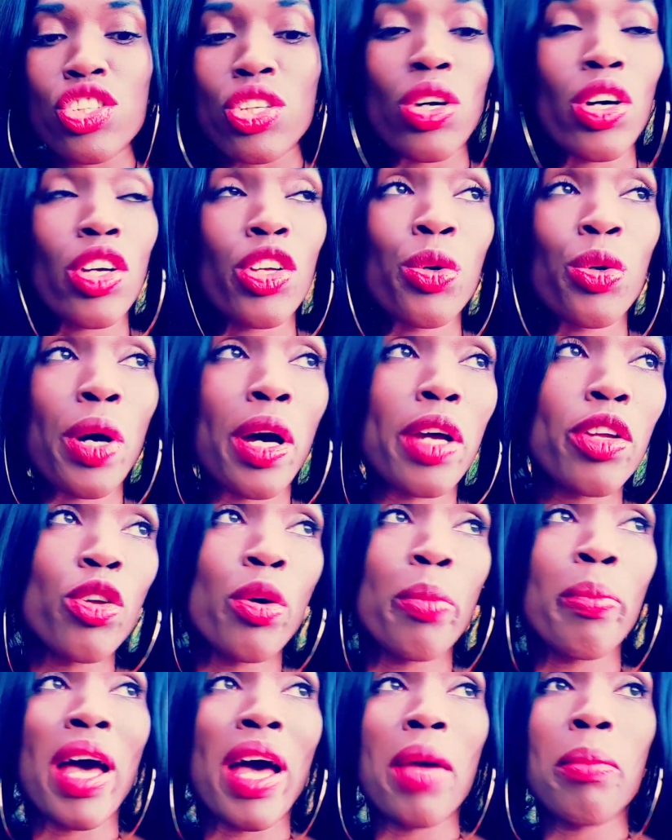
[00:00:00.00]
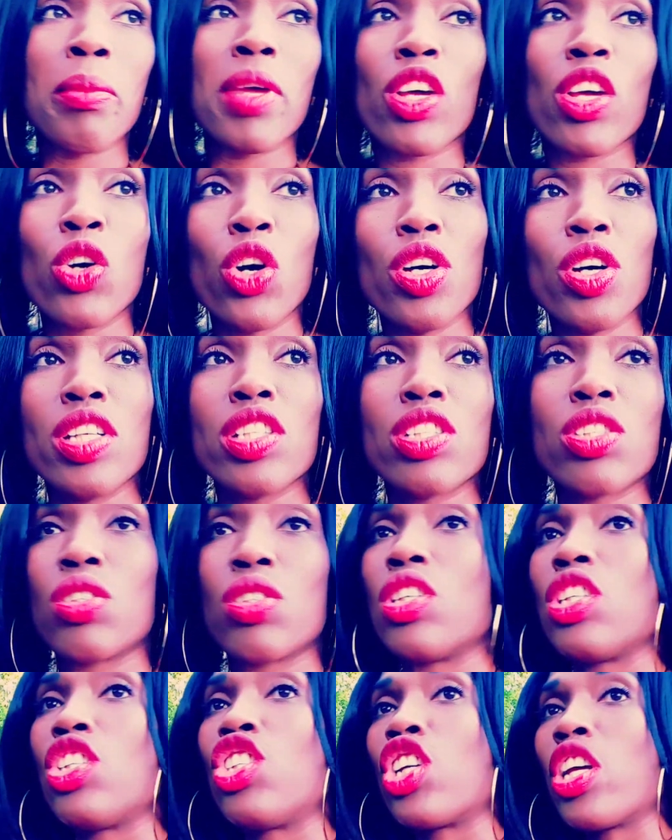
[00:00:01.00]
so you are, you might be going to
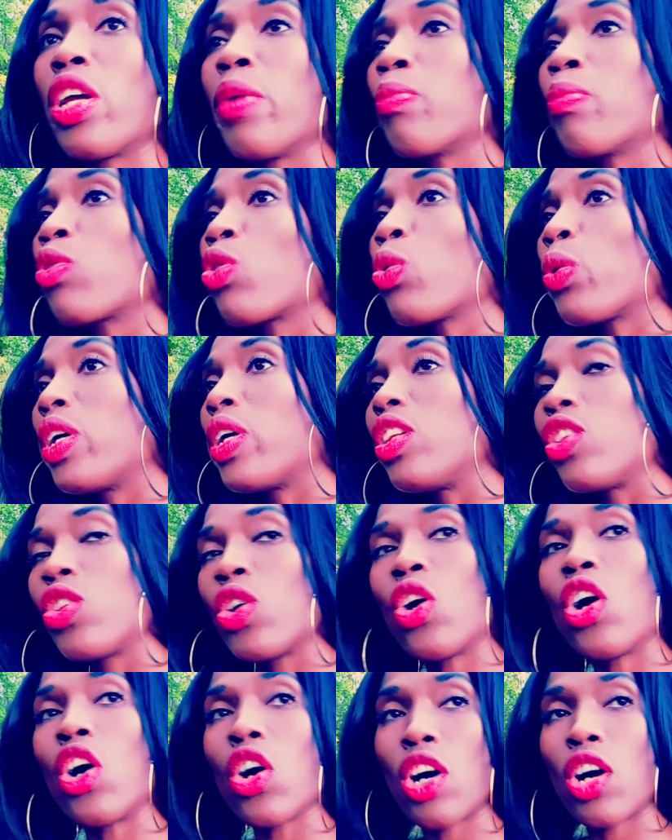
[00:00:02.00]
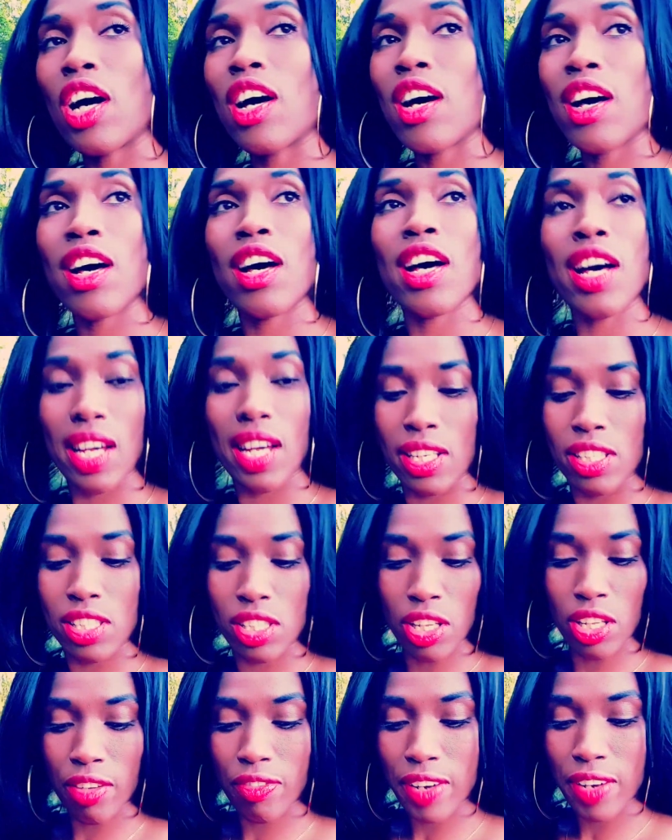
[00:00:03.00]
the gym, doing yoga and
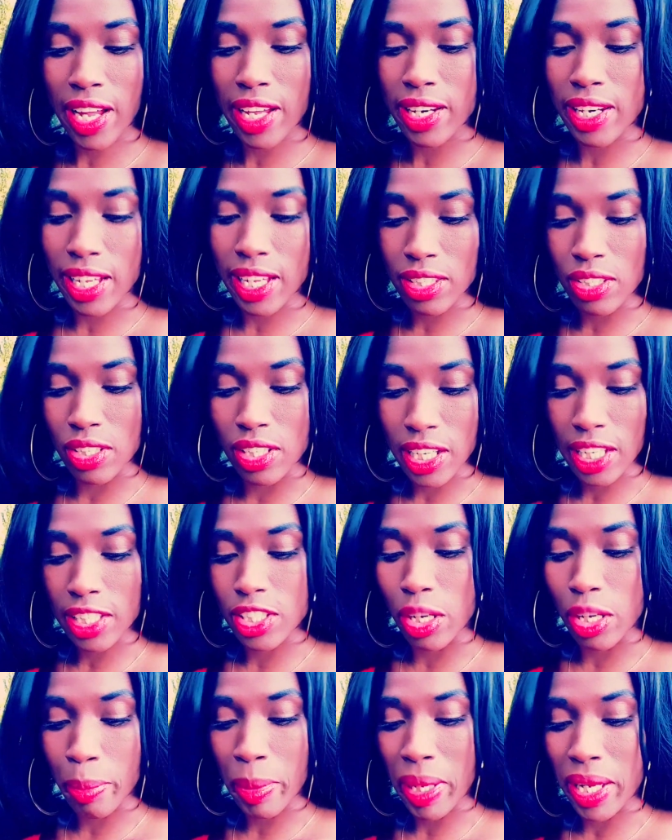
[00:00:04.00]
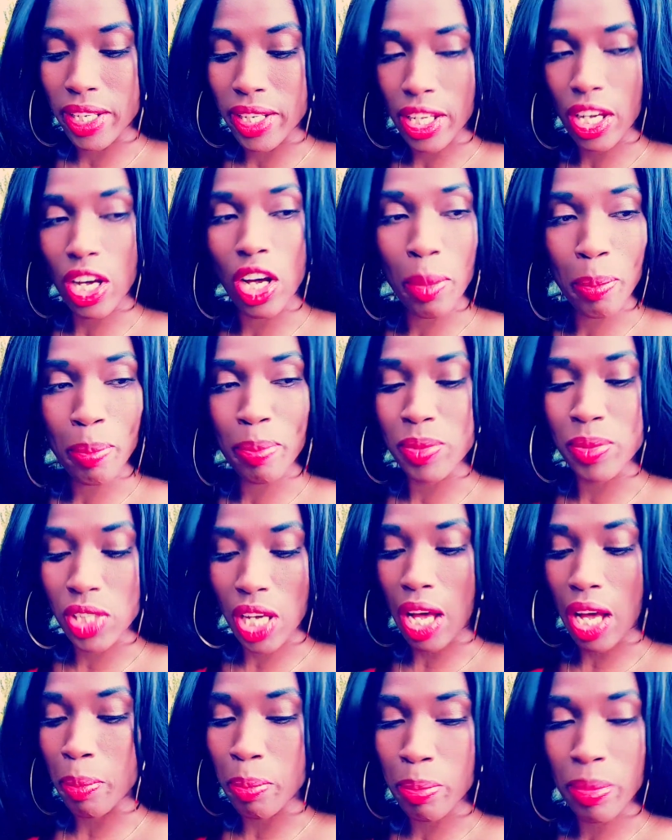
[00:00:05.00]
stuff like that to get your body up
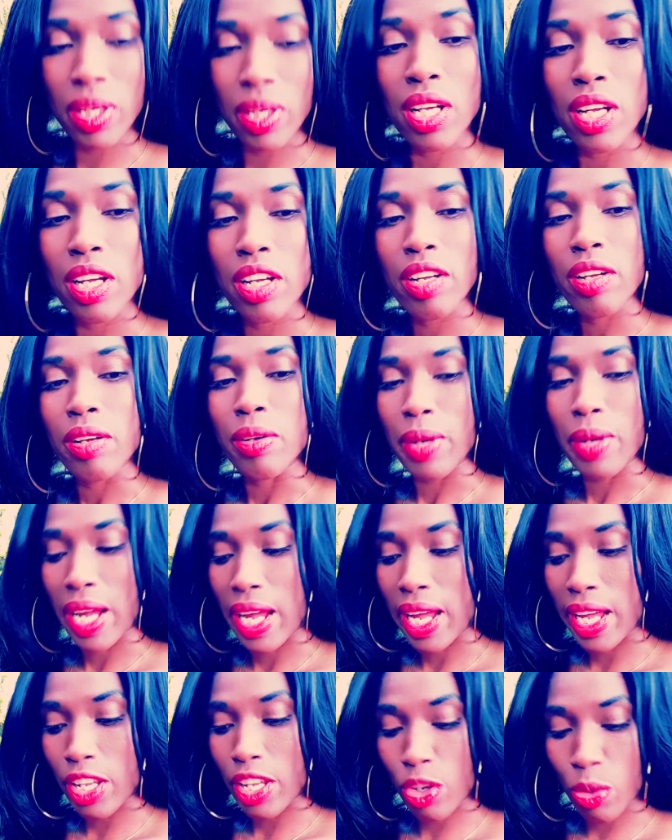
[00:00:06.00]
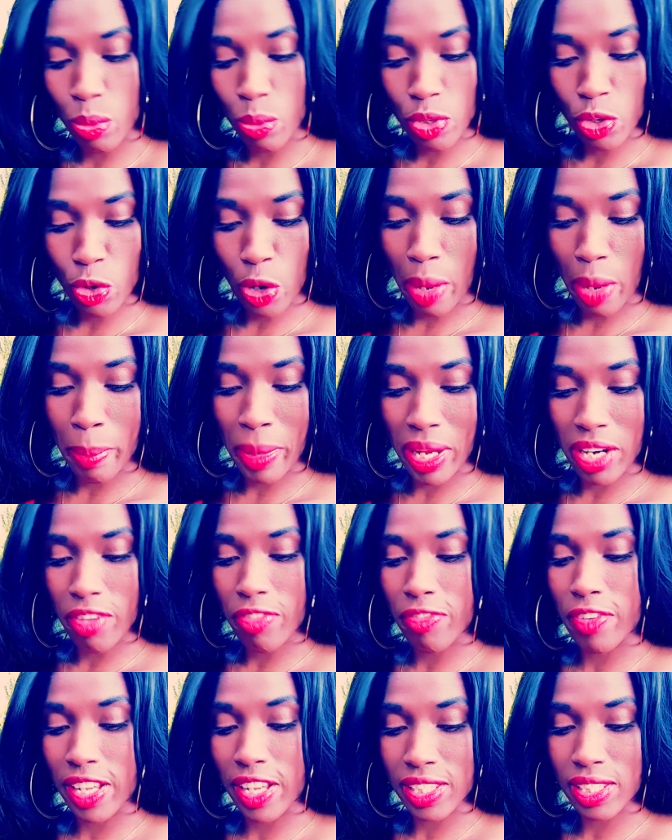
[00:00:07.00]
top, right? You, you are
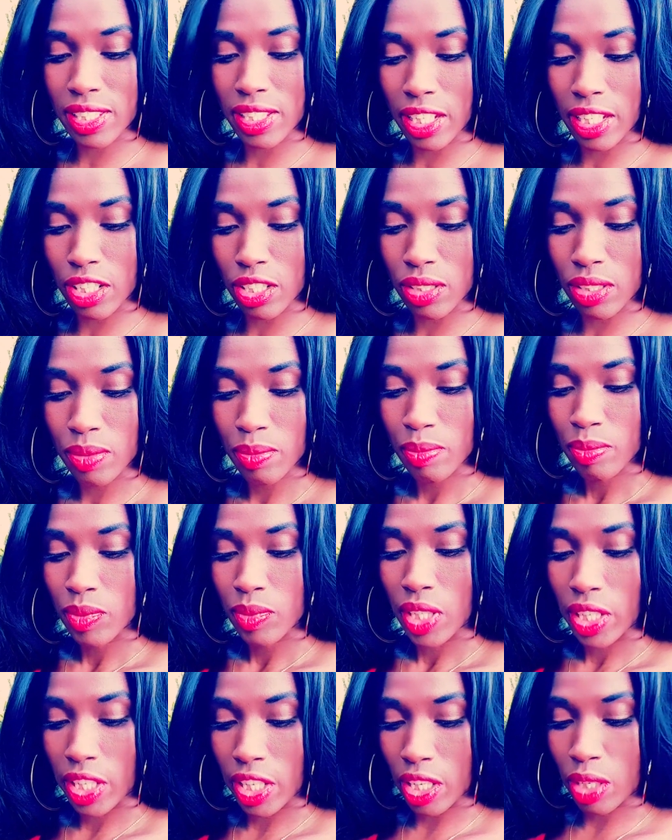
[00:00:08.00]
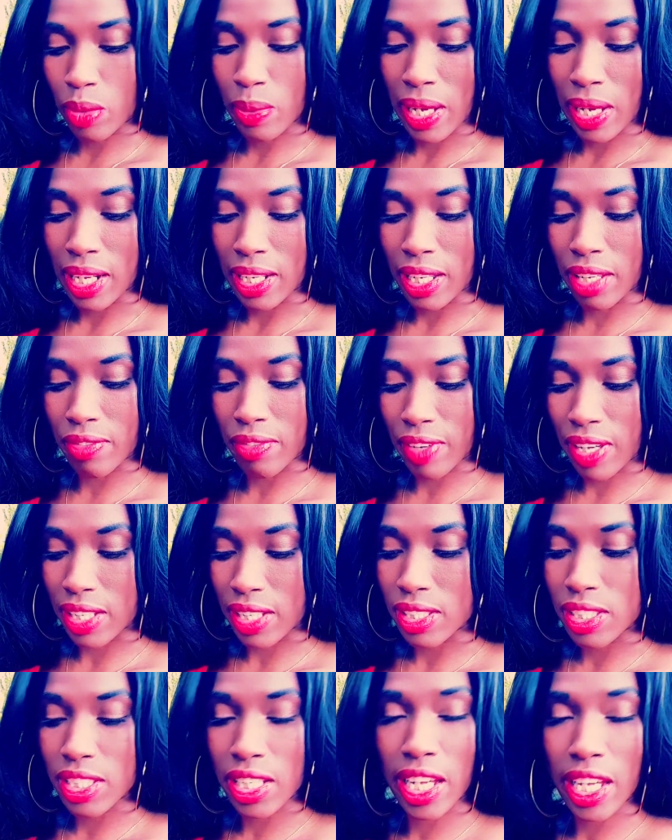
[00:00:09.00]
manifesting equal give
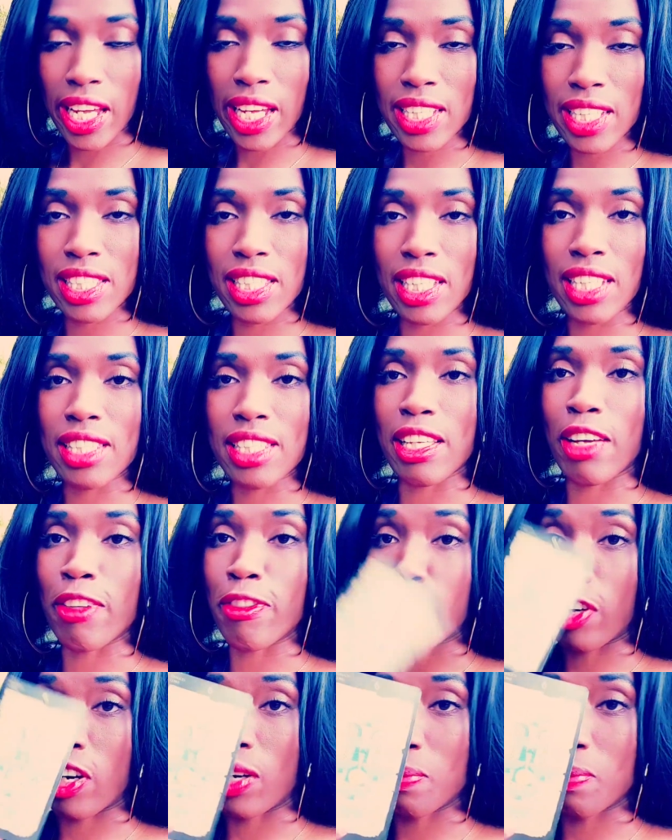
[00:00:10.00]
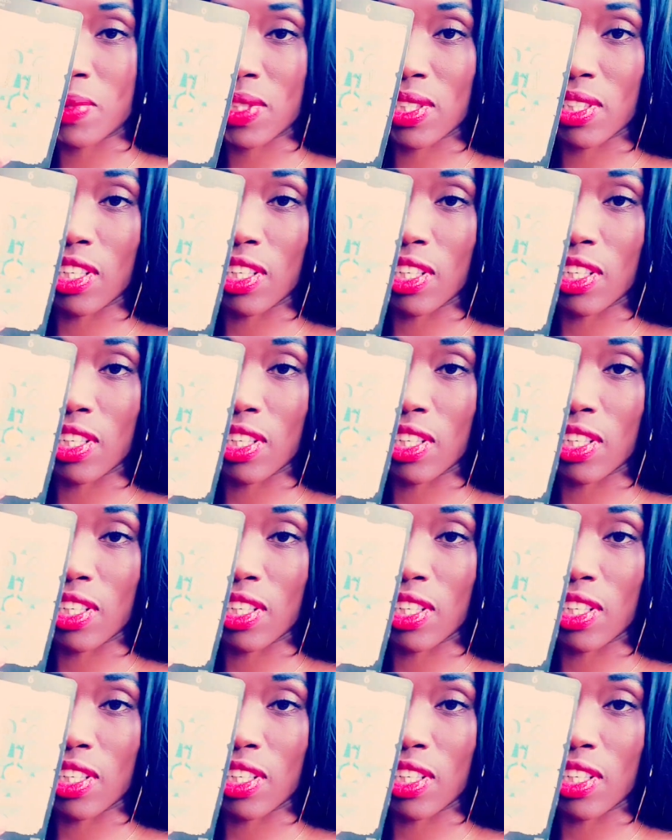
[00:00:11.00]
and take. Six of Cups,